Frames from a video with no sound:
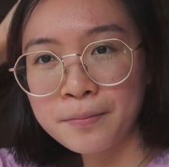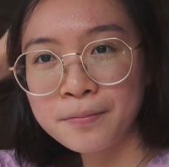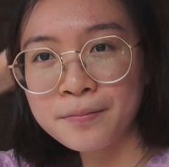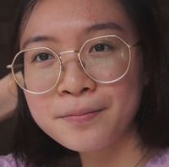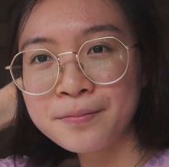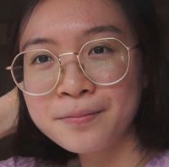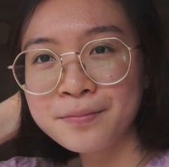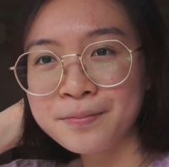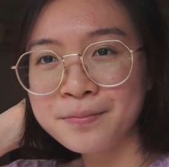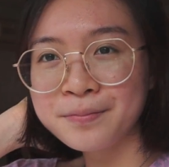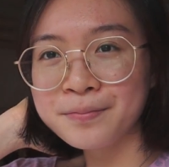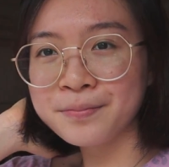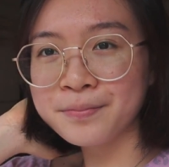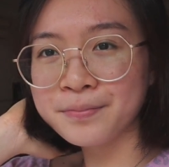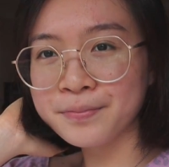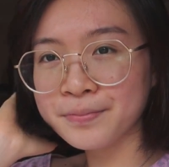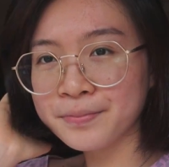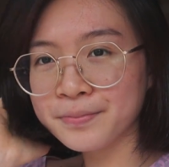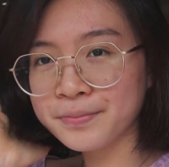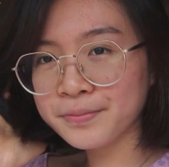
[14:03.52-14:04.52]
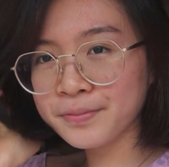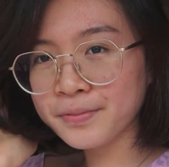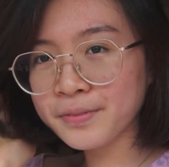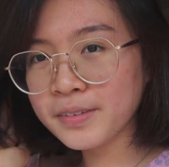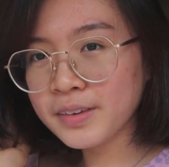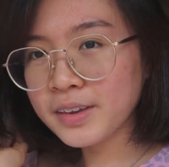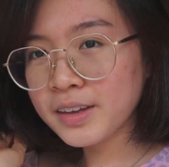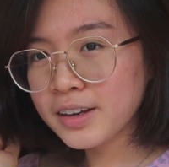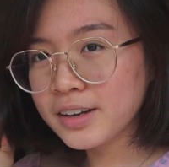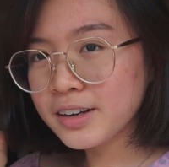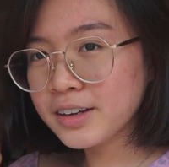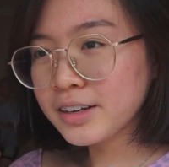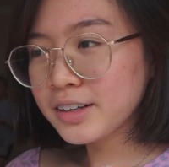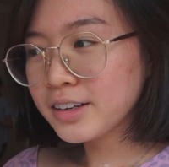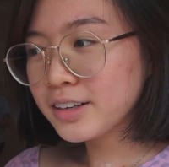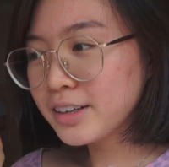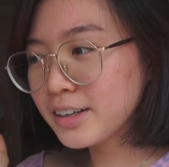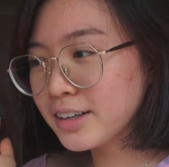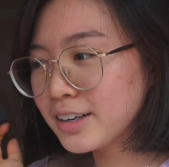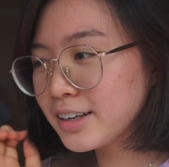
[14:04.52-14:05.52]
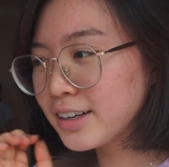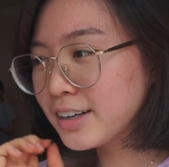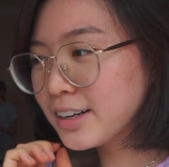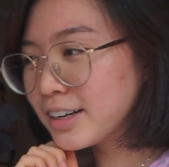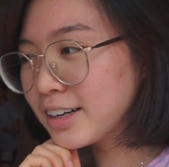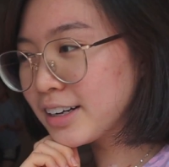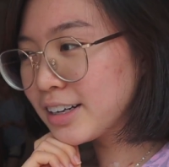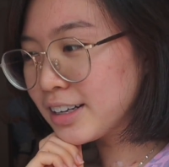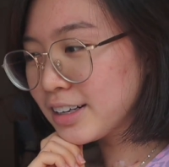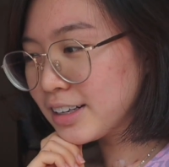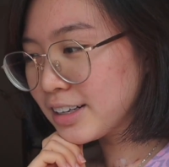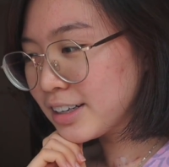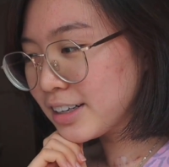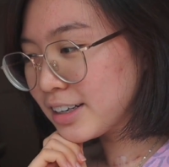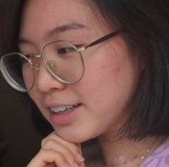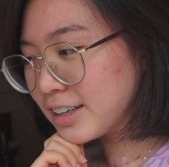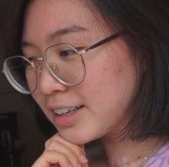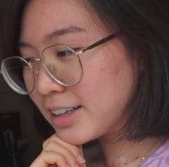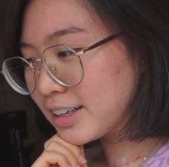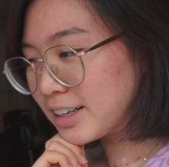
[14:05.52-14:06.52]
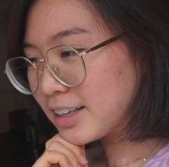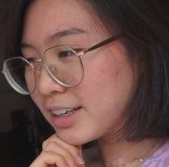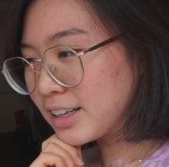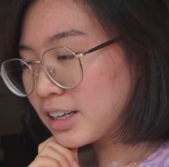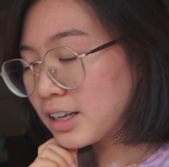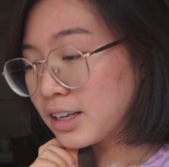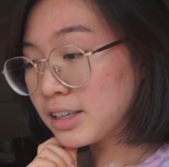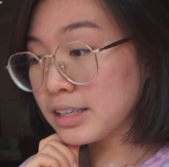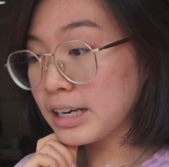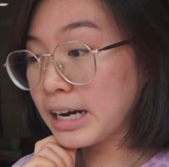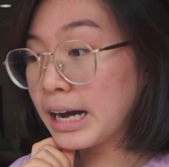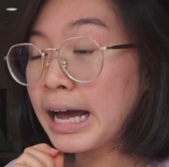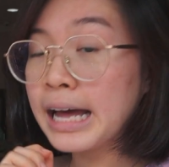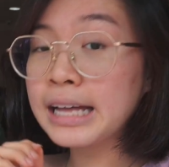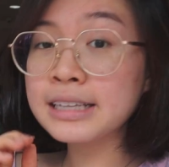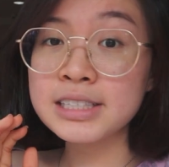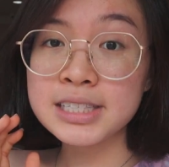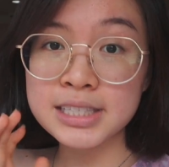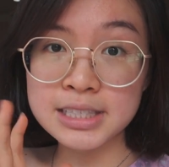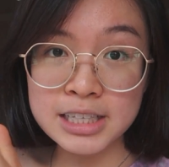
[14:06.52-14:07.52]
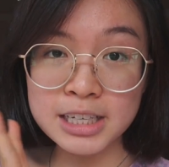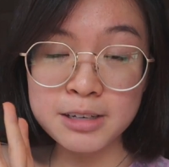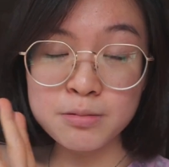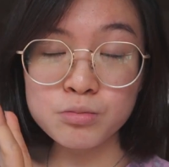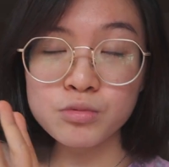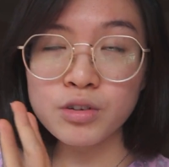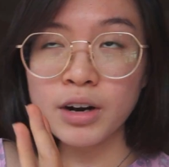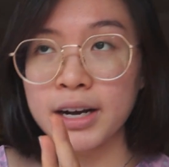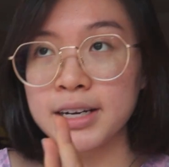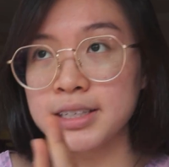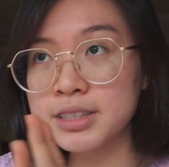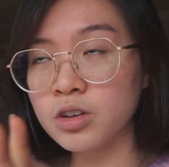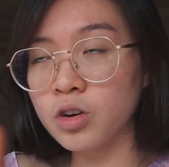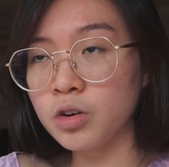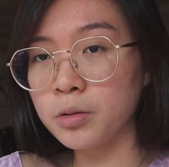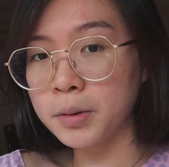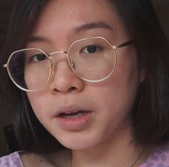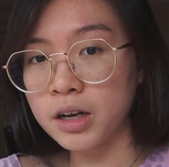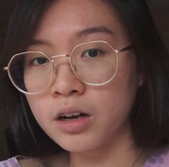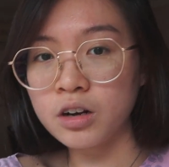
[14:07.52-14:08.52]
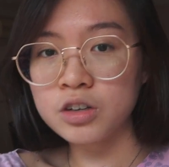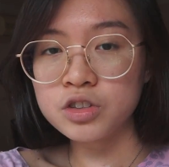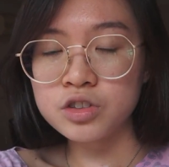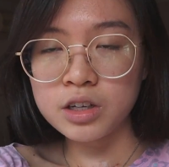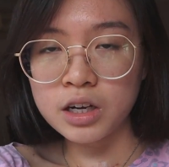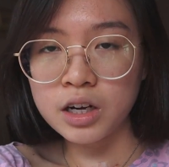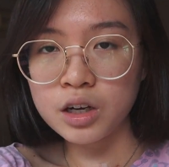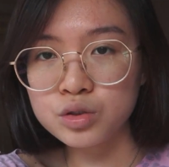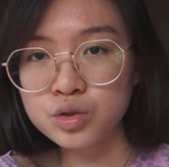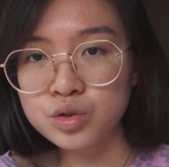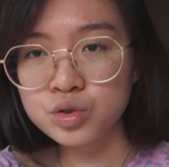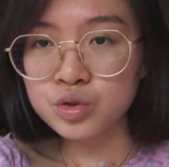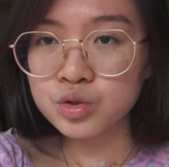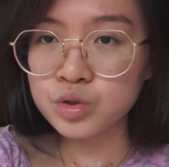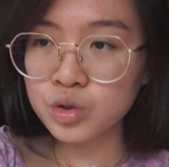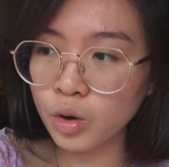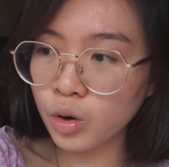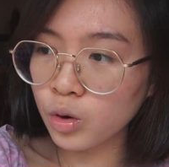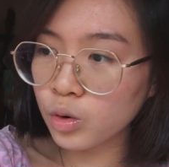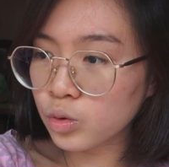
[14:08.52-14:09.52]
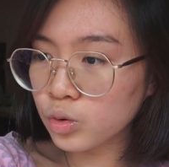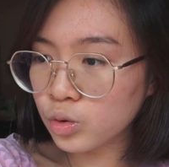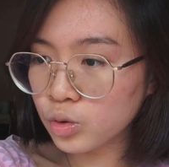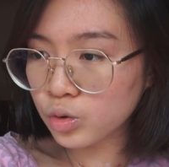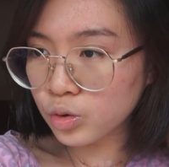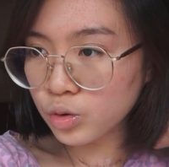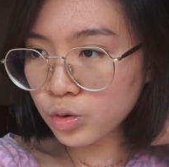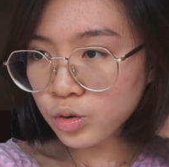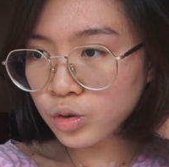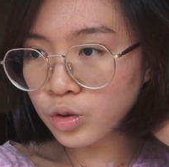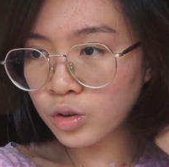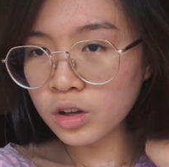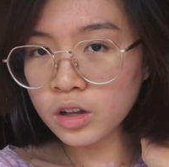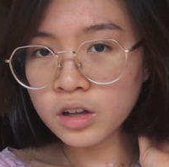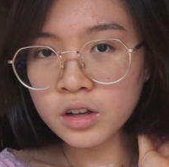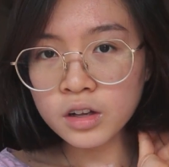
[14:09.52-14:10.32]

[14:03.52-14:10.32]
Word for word: So we don't have to worry that she might pour in the pot again. Yeah, and steam rice, oh my gosh, they are so good.